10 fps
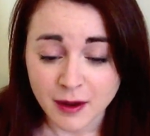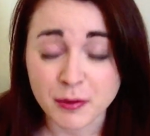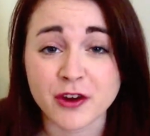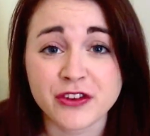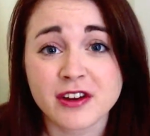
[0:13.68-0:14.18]

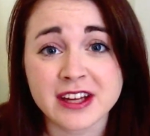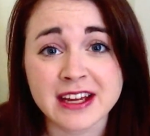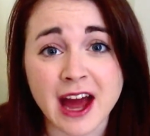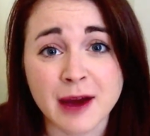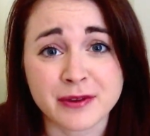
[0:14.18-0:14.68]

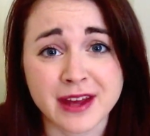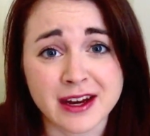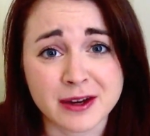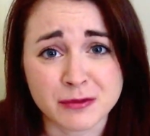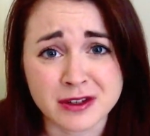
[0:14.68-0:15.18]
Personally, I was
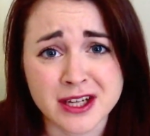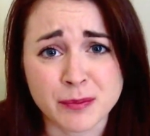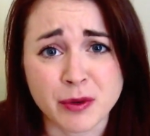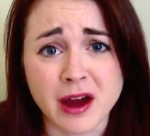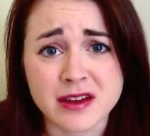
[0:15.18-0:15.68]
getting really
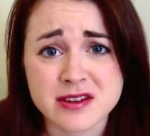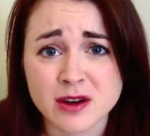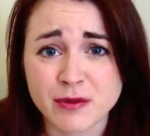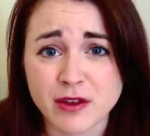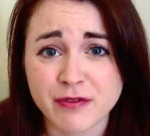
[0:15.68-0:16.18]
depressed
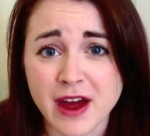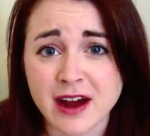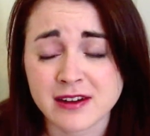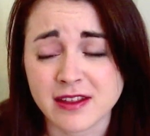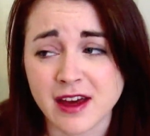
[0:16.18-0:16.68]
over the
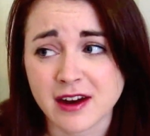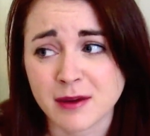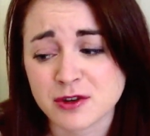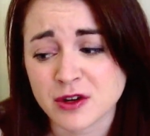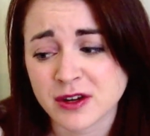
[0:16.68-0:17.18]
fact that
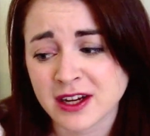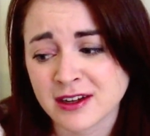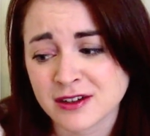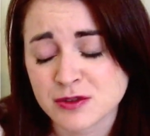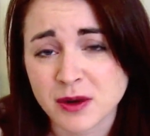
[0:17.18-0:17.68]
I'm
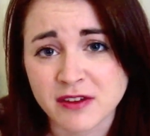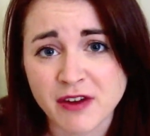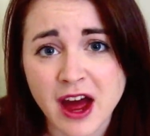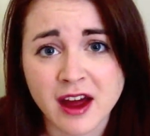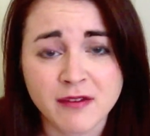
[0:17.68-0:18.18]
turning
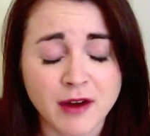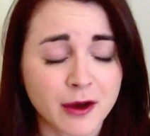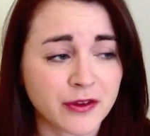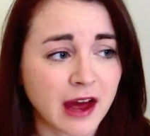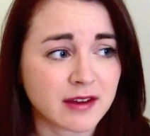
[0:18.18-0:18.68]
25. I
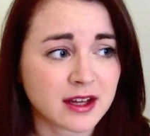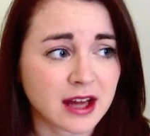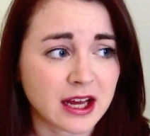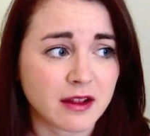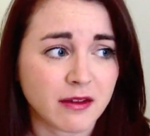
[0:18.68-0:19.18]
was having
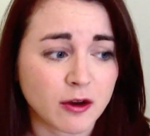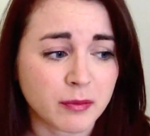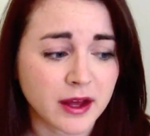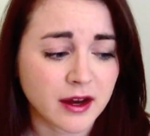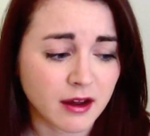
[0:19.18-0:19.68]
like a little
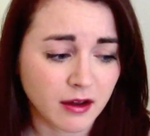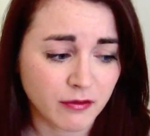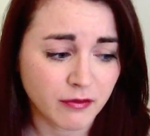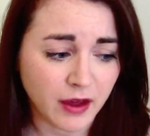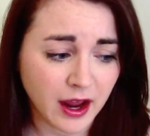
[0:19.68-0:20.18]
bit
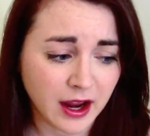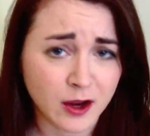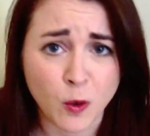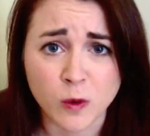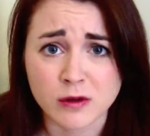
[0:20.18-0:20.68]
of a
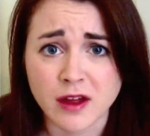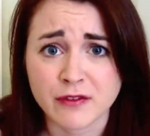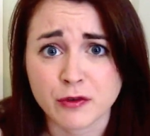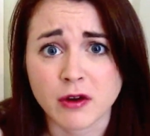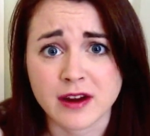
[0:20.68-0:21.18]

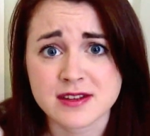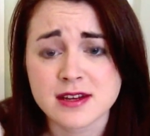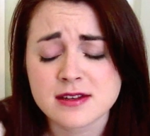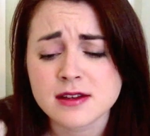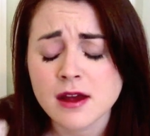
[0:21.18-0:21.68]
quarter-life
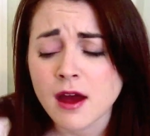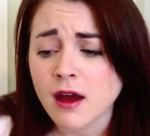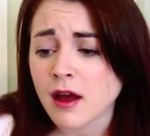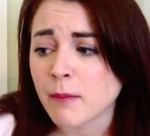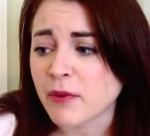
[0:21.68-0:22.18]
crisis,
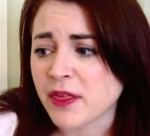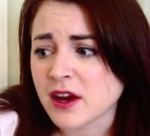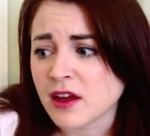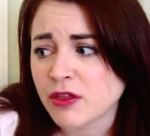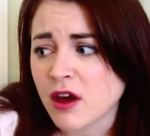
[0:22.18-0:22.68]
but then
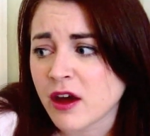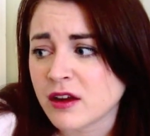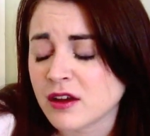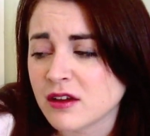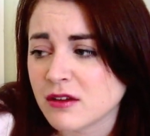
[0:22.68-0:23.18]
I thought,
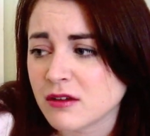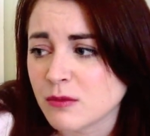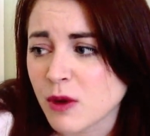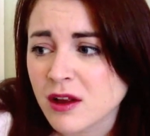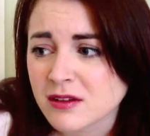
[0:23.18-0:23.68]

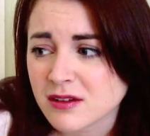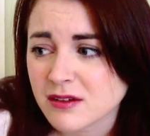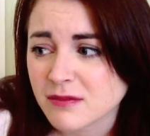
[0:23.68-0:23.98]
well,